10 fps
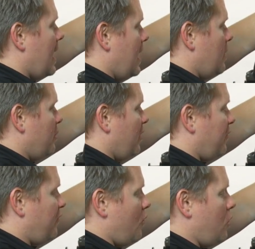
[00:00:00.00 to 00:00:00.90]

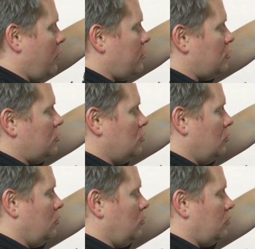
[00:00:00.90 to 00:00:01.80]
before
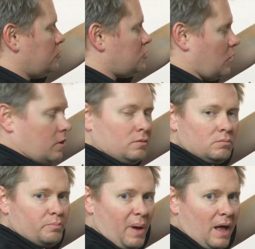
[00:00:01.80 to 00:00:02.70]
you start
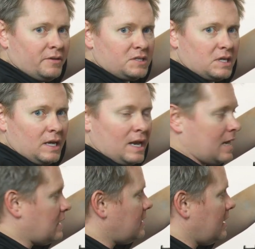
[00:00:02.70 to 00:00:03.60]
balancing in
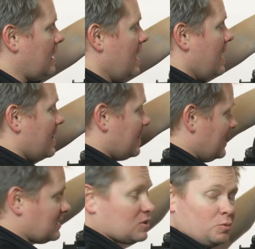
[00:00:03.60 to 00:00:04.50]
anything,
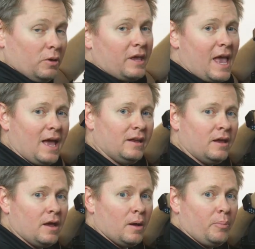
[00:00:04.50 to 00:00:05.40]
this is really
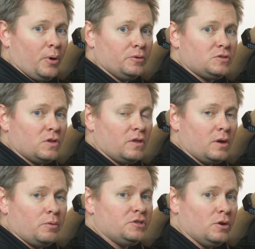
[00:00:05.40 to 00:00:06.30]
handy opposed to the
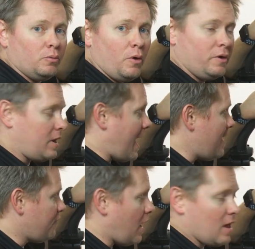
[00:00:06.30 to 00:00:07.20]
original Ronin.
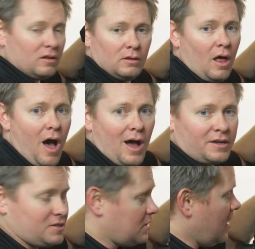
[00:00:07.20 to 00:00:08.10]
I've got
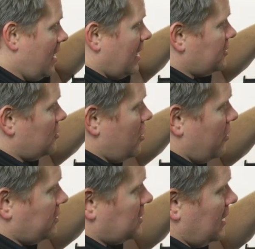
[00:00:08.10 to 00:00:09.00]
locks. As you're
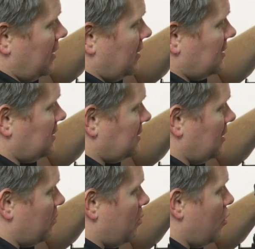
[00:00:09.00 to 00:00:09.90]
noticing, this
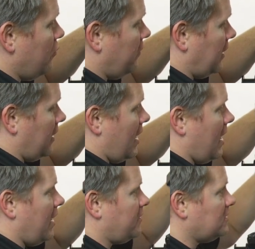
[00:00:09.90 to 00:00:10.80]
isn't moving.
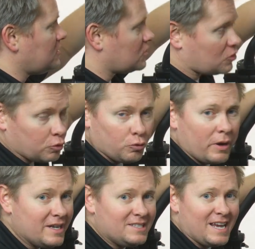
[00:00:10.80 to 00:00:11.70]
This is
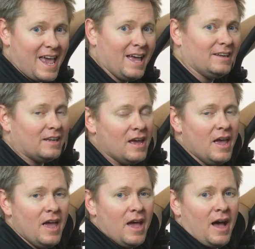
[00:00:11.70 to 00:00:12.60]
crazy handy.
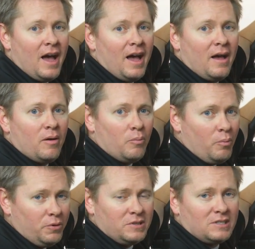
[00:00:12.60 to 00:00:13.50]

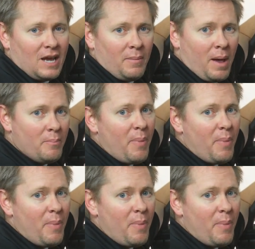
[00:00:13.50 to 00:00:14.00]
Most of the time I'm